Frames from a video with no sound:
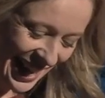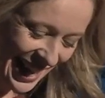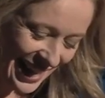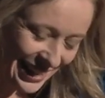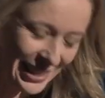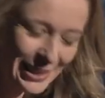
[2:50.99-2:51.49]

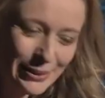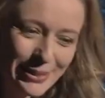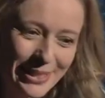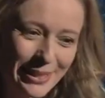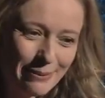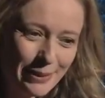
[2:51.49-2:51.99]
And I
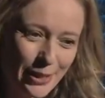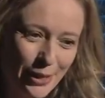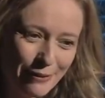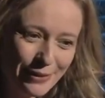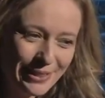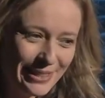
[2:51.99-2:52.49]
looked up the
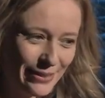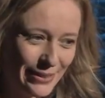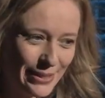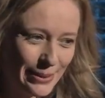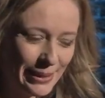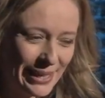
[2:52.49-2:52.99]
convent
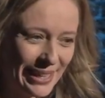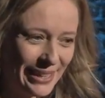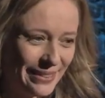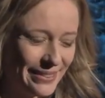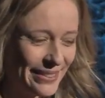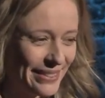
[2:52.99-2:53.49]
nearest to our
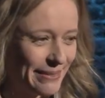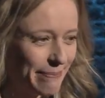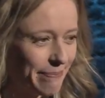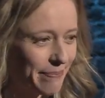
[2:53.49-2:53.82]
house.